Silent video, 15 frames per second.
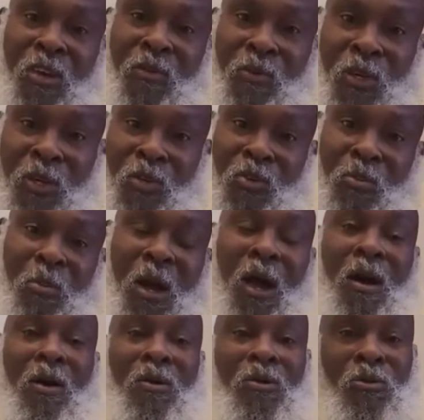and renew
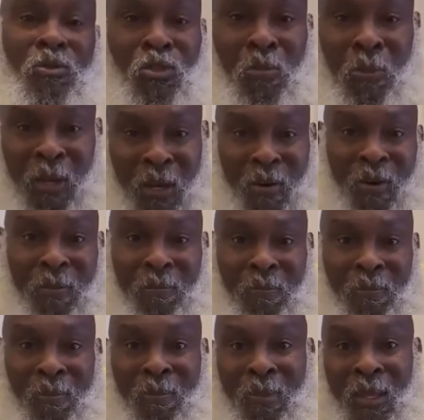my own spirit?
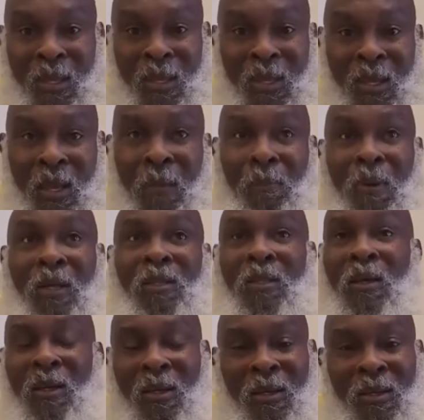But
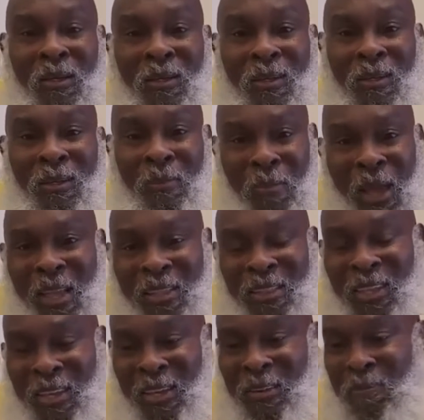the main
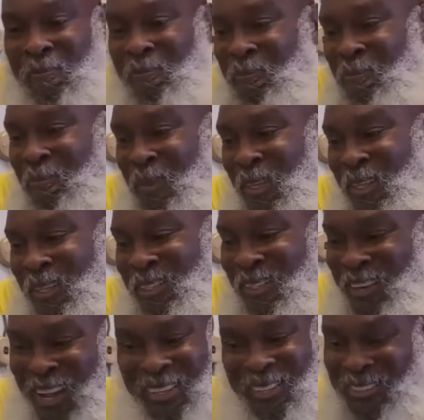thing, those
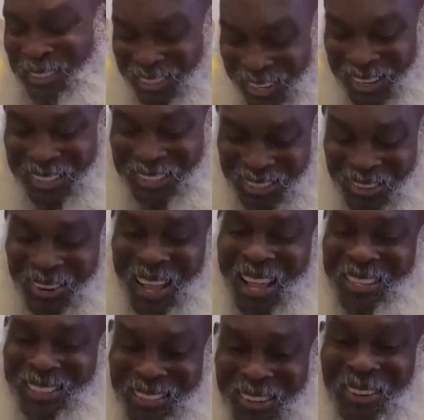
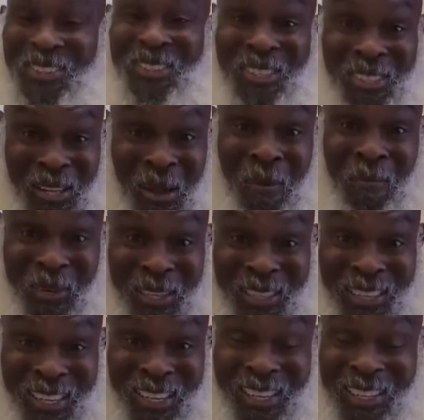are some of the
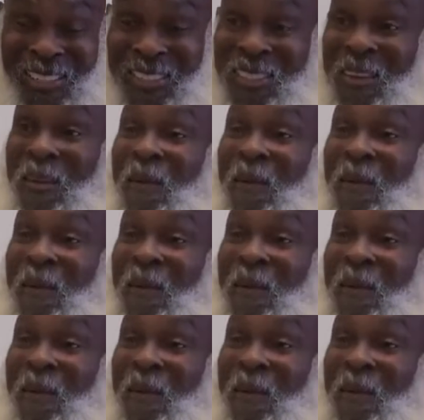things.